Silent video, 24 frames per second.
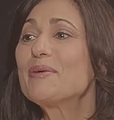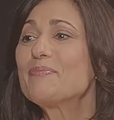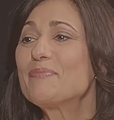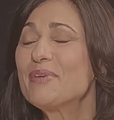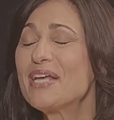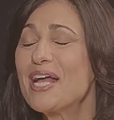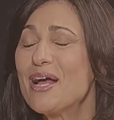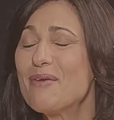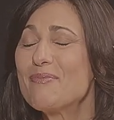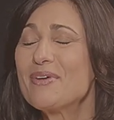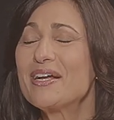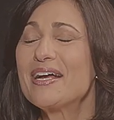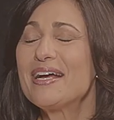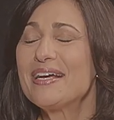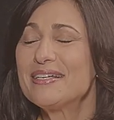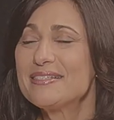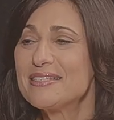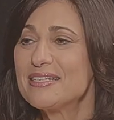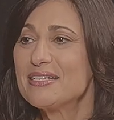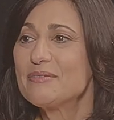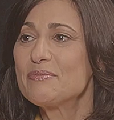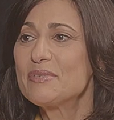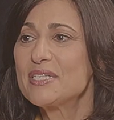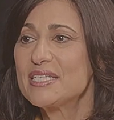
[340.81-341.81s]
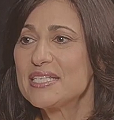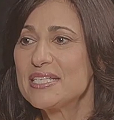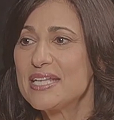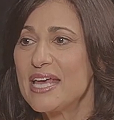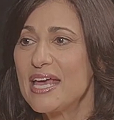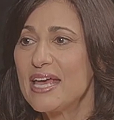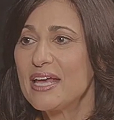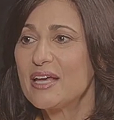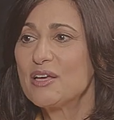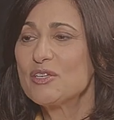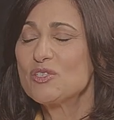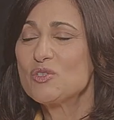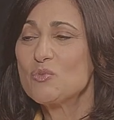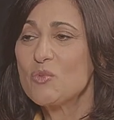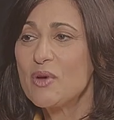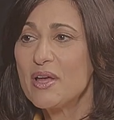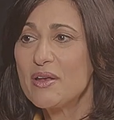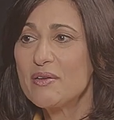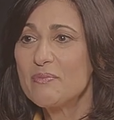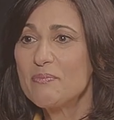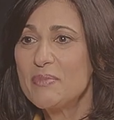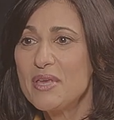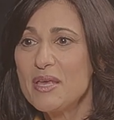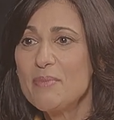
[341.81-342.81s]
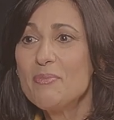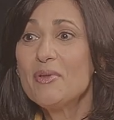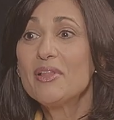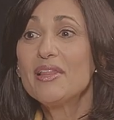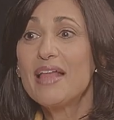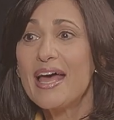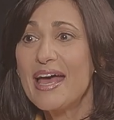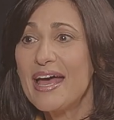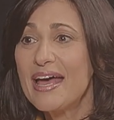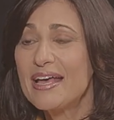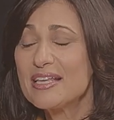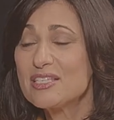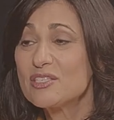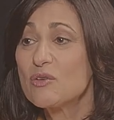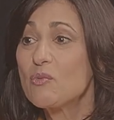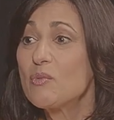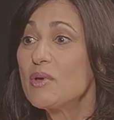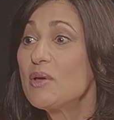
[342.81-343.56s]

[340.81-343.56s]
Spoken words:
become accustomed to saying is when people ask,